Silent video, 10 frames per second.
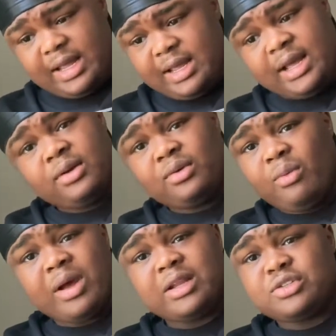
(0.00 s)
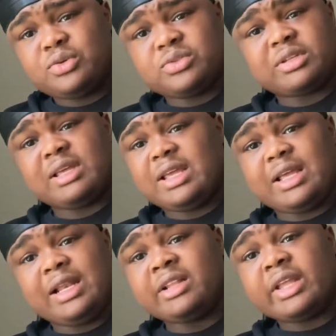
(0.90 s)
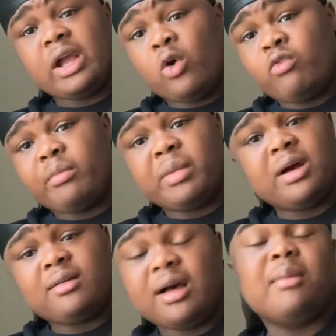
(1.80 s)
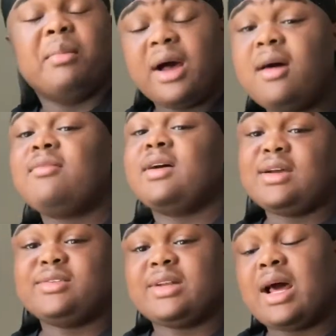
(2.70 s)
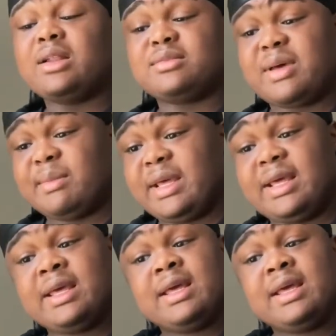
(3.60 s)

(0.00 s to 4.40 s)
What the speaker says: I don't know why this shoe is anything above $100. My bad.